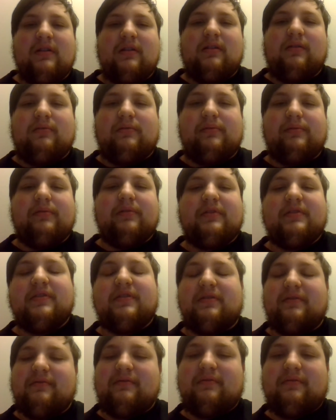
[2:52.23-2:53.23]
World War
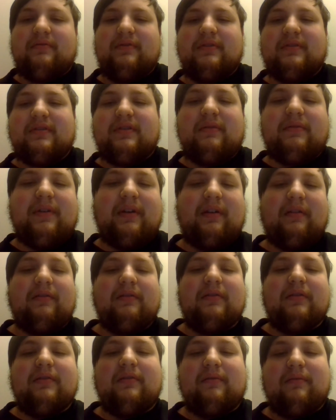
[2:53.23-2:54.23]
II is going
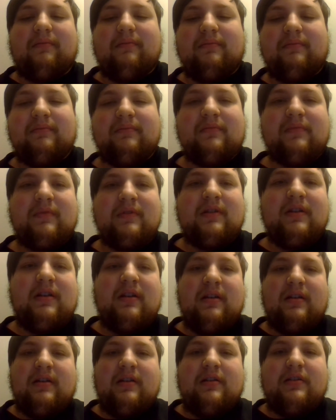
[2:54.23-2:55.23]
on.
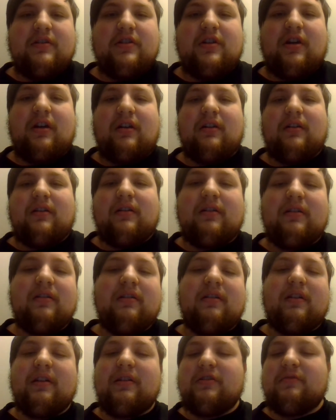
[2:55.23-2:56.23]

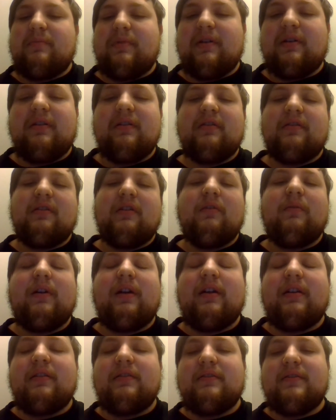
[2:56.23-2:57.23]
China and Japan go
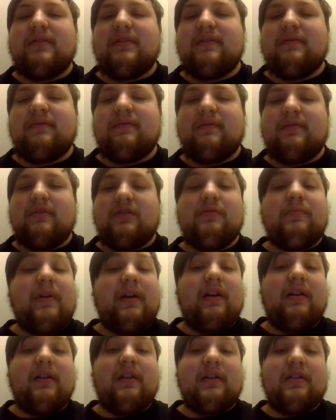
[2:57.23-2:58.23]
at it.
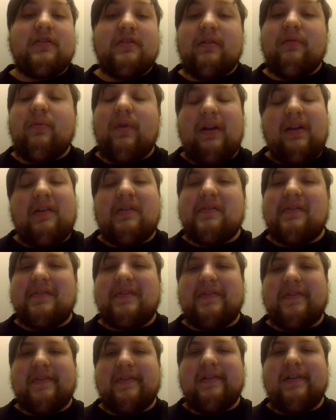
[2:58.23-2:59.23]
Japan actually
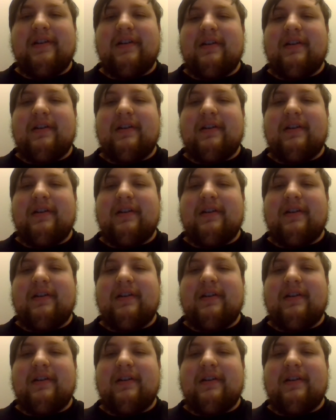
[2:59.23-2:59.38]
wins.